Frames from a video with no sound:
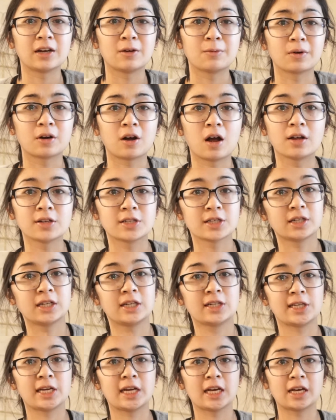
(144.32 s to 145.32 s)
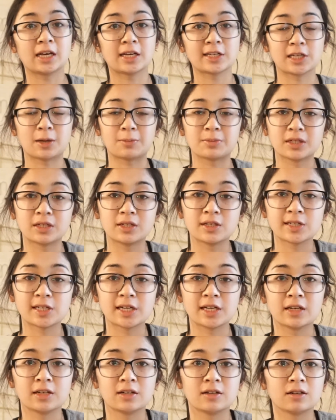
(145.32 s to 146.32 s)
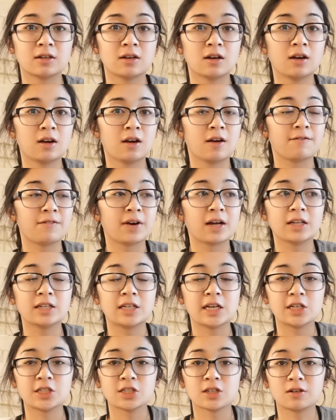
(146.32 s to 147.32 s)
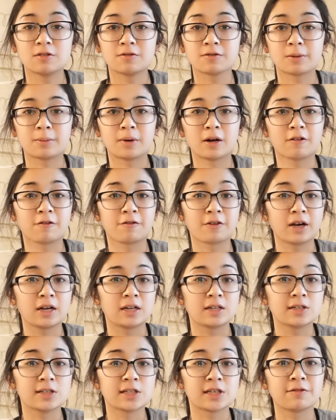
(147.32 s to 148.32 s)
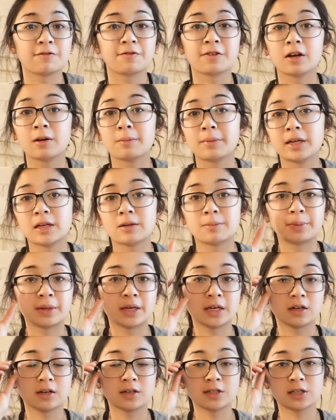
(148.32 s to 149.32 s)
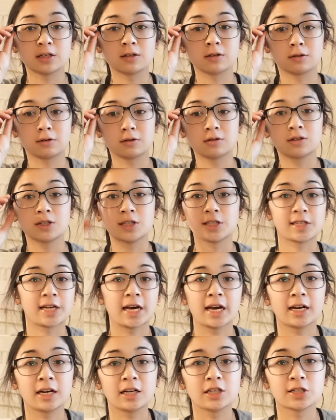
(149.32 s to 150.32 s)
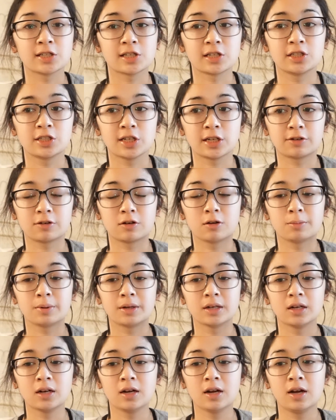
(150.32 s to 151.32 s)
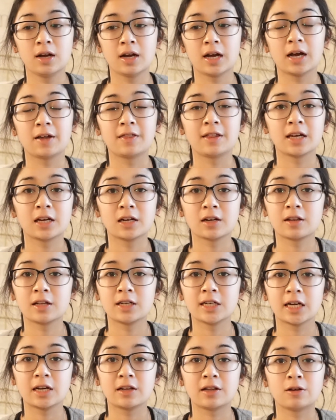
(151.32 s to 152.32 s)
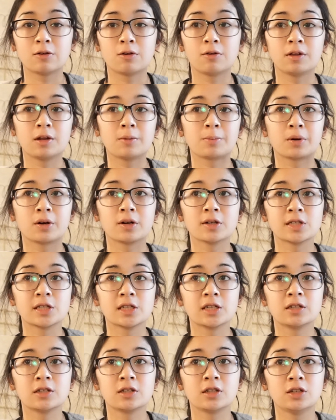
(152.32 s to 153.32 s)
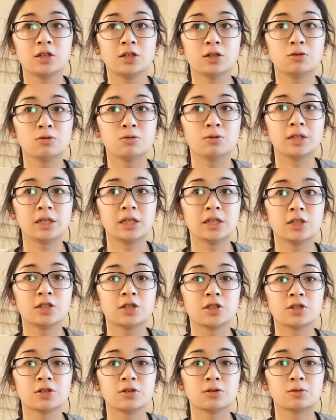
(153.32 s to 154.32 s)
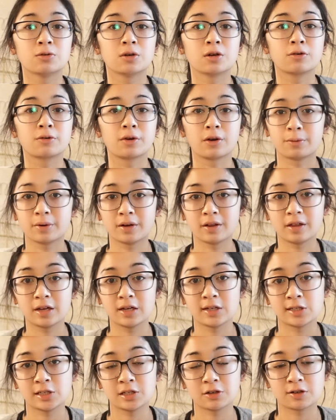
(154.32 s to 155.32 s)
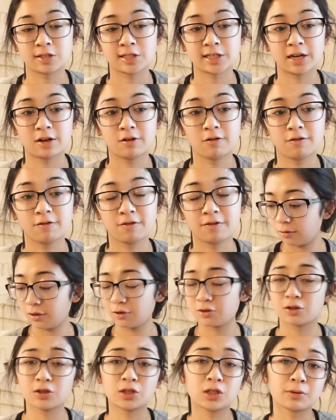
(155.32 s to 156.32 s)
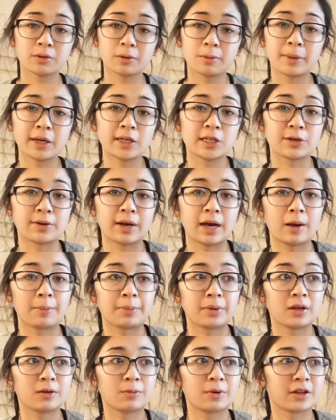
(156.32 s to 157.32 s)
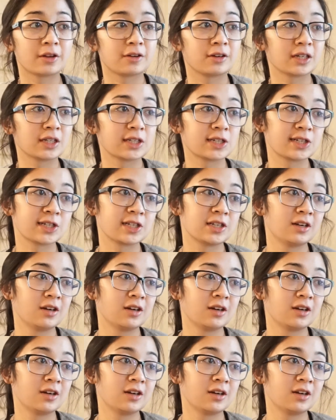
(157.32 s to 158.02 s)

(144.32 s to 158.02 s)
constantly seeking acceptance and validation from our friends and family and peers and society just in general, but at the end of the day, the only person you need to agree with is yourself. You should do what makes you happy, whether it's